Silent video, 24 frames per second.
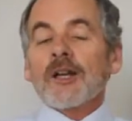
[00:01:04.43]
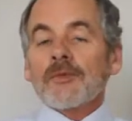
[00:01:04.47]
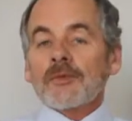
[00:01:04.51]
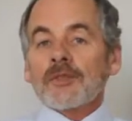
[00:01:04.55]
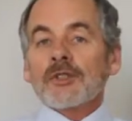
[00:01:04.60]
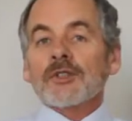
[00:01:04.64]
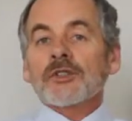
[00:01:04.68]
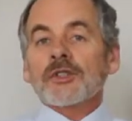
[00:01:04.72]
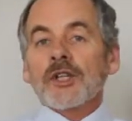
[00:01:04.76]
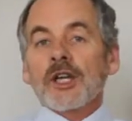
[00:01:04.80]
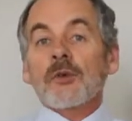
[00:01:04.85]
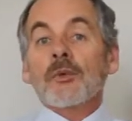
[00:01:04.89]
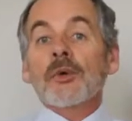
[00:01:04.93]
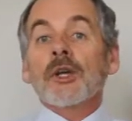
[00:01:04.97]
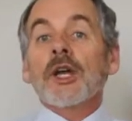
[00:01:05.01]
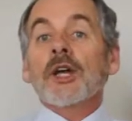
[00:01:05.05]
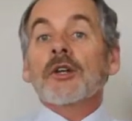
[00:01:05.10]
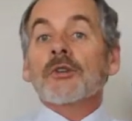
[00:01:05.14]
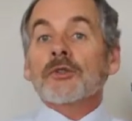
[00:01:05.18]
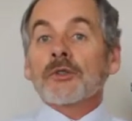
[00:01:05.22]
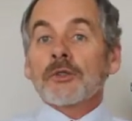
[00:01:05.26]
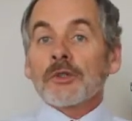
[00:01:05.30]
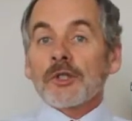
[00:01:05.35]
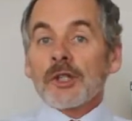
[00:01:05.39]
And I have to
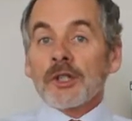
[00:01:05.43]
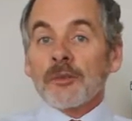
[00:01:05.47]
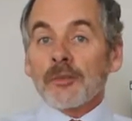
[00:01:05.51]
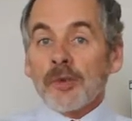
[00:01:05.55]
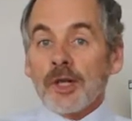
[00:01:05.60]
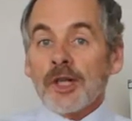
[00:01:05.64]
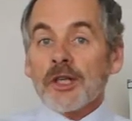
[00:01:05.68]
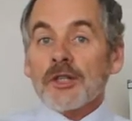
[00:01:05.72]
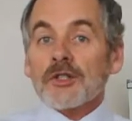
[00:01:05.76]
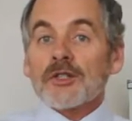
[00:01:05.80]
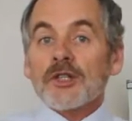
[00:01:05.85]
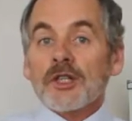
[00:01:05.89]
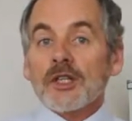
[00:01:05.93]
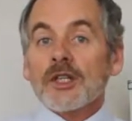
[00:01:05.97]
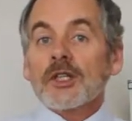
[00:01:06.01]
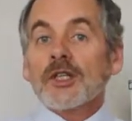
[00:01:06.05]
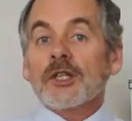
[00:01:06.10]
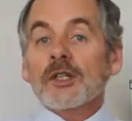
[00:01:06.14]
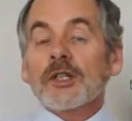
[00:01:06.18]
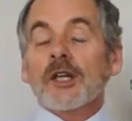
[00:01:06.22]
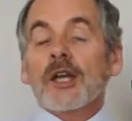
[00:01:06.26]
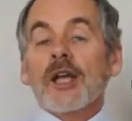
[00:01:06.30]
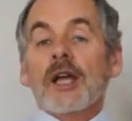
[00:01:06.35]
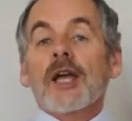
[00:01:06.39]
say we are truly
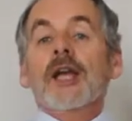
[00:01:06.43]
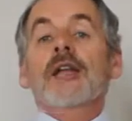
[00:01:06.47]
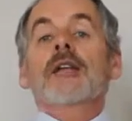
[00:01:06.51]
blessed